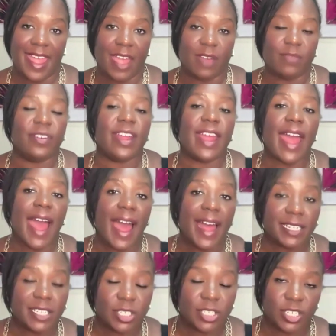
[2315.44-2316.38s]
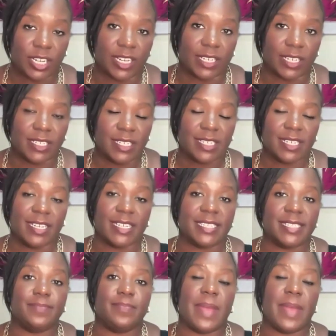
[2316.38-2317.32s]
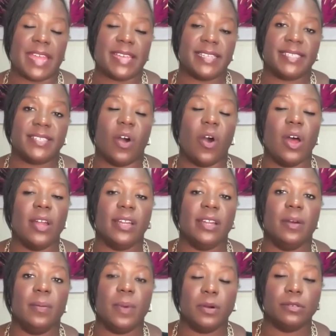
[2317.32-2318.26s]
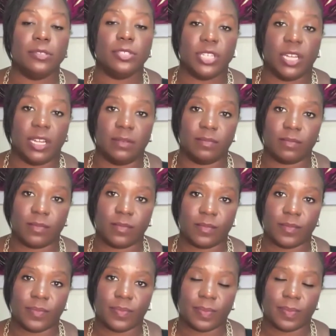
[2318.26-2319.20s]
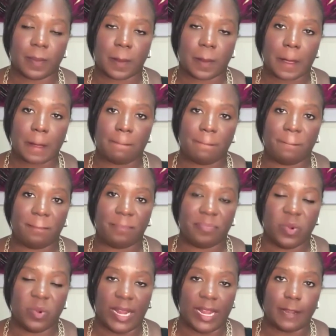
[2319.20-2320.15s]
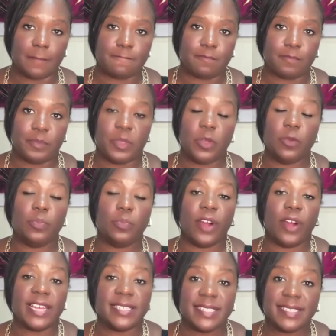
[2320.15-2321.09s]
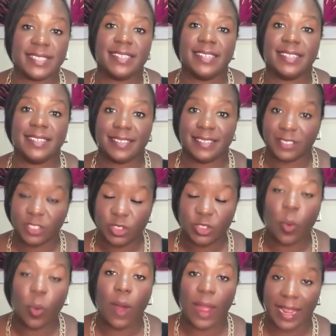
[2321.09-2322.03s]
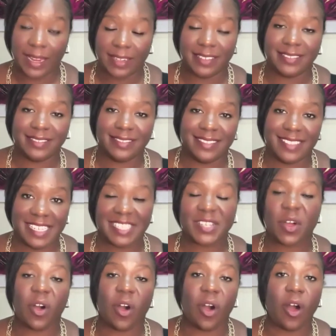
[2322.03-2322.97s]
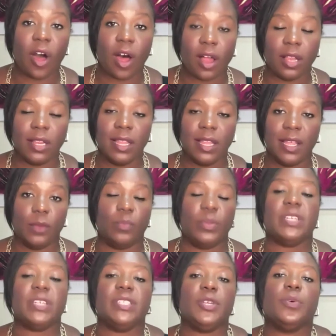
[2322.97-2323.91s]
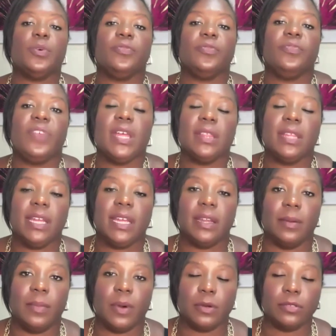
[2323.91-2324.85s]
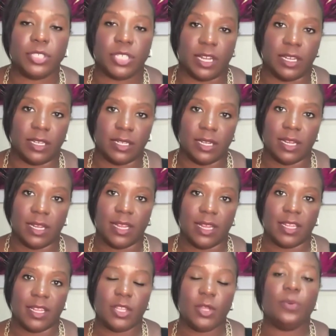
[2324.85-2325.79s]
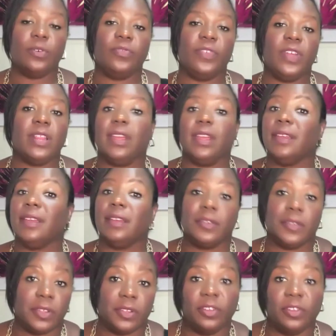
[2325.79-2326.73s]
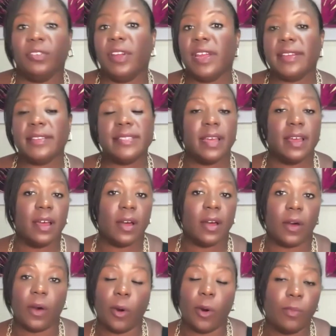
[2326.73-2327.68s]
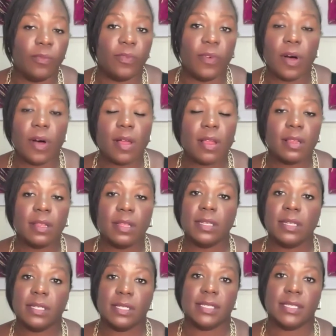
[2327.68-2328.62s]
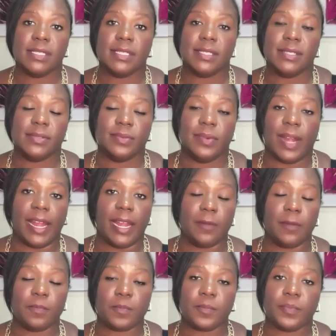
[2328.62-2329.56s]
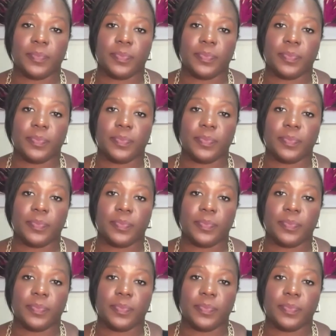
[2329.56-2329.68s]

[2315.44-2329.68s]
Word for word: Every action is based on an emotion, right? You pressed join this call because you were feeling an emotion. You were feeling curious, hopeful, right?